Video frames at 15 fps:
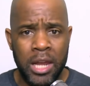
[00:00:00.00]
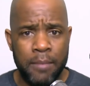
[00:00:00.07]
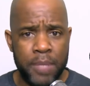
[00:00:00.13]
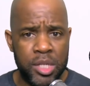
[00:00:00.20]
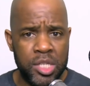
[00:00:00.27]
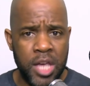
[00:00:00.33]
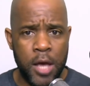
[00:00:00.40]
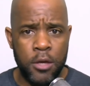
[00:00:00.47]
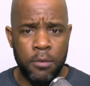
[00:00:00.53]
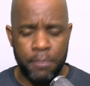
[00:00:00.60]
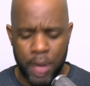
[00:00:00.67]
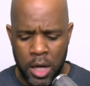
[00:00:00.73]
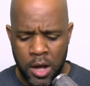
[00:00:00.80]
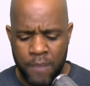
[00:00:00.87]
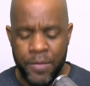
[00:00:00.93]
Let me tell you,
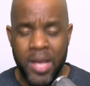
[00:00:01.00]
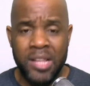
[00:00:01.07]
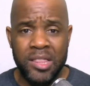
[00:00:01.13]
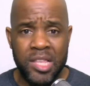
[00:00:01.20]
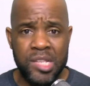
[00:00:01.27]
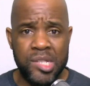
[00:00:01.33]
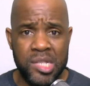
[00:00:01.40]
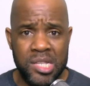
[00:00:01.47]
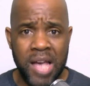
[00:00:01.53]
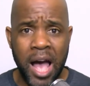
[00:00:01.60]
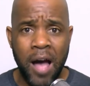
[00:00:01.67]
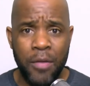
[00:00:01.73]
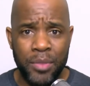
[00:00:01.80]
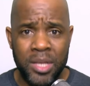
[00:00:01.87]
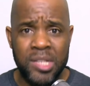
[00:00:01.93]
beloved, this is
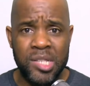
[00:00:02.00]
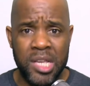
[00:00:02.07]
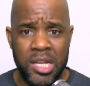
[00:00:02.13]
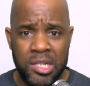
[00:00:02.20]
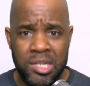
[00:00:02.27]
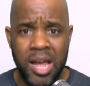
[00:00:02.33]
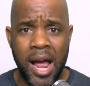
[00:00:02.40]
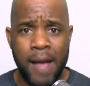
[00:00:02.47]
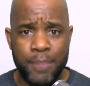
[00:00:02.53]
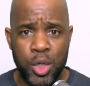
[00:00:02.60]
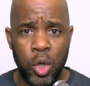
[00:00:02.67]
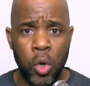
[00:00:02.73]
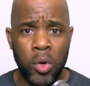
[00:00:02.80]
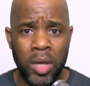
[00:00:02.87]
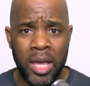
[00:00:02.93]
how these end
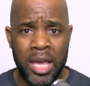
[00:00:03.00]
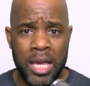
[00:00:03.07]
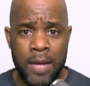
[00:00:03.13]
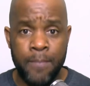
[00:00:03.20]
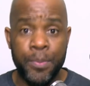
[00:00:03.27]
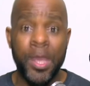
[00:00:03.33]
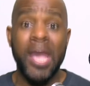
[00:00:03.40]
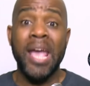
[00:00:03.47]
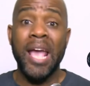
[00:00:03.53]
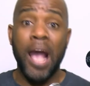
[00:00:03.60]
times are going to end.